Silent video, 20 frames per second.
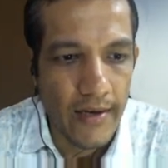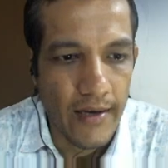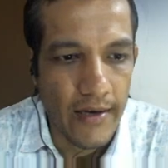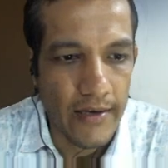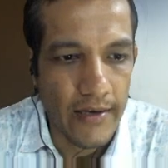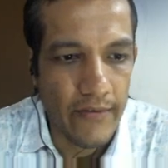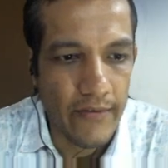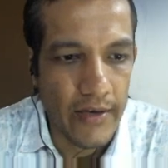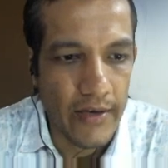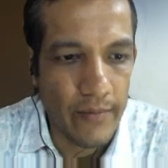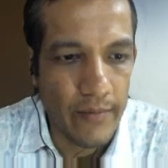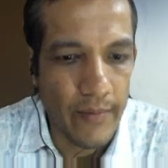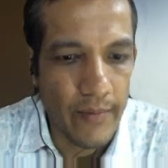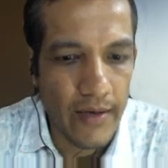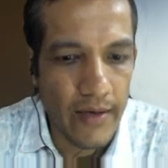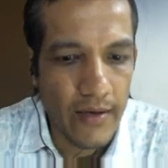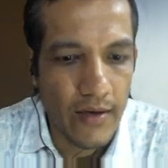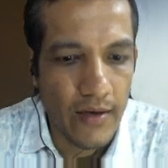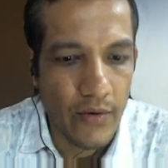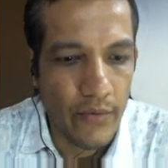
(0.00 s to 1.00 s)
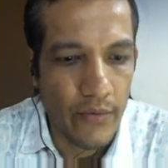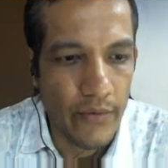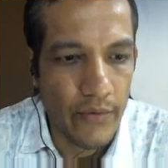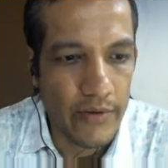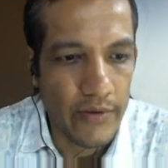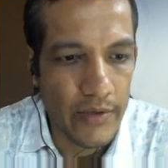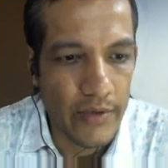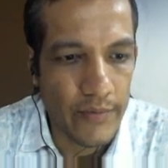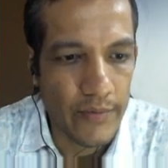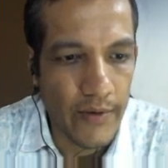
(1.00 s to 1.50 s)
divided by,
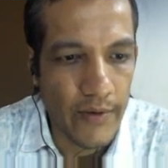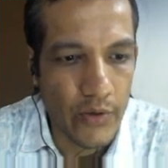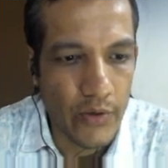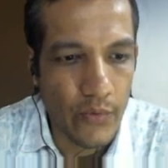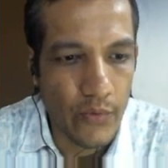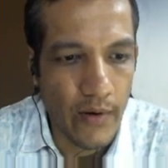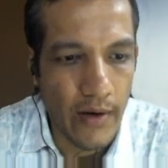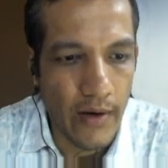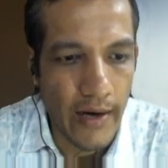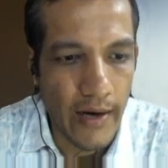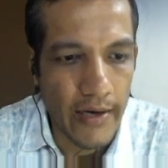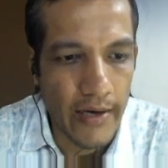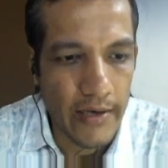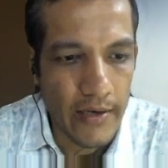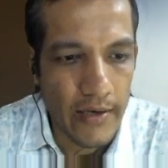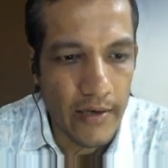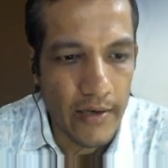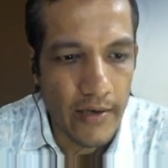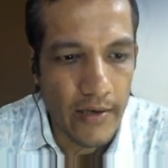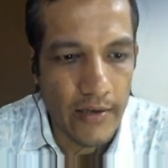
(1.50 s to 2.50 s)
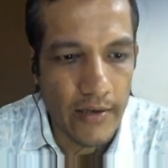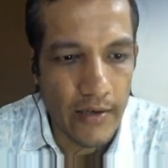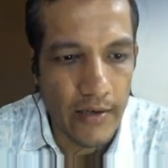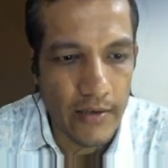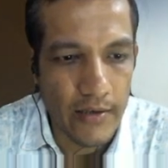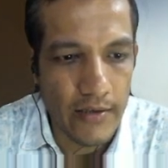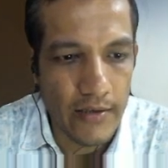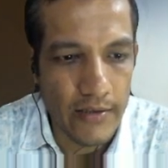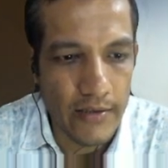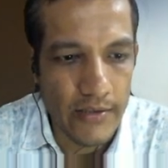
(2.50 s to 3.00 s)
with respect to Re, that
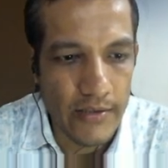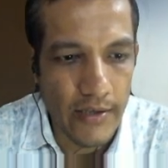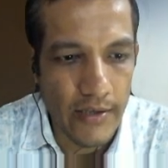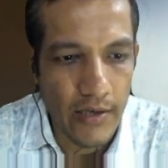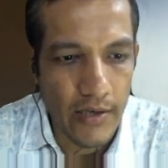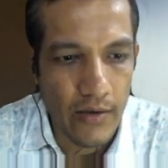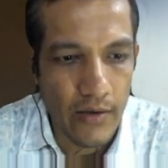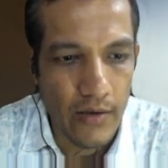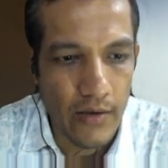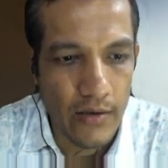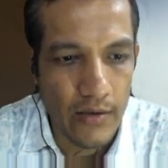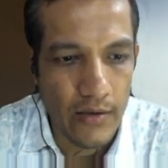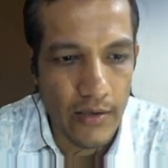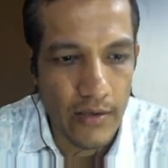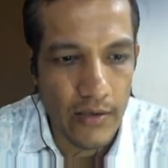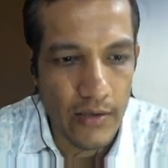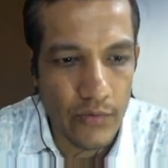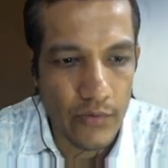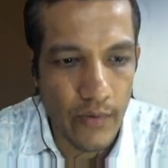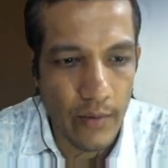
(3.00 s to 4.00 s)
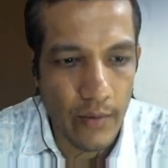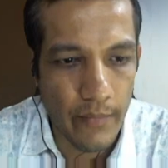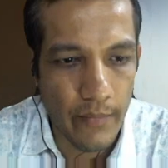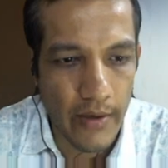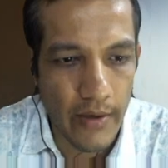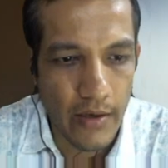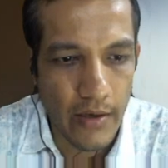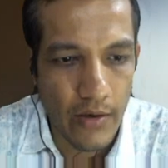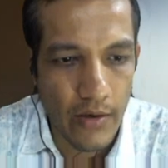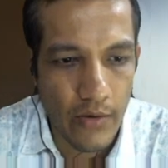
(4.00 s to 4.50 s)
is there, that is 1
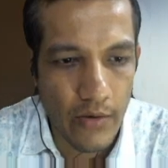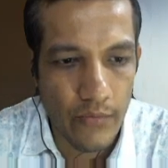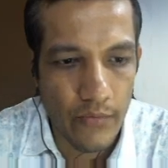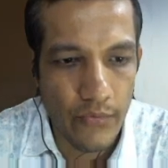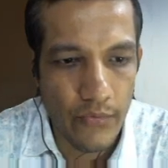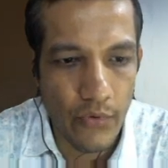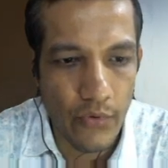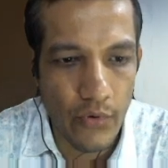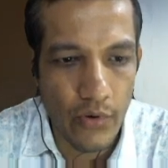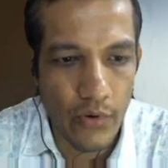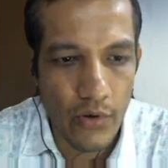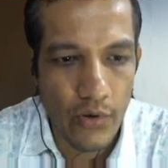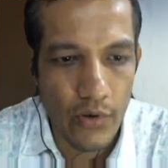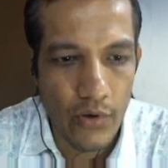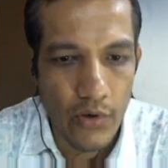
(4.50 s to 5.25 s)
by 4.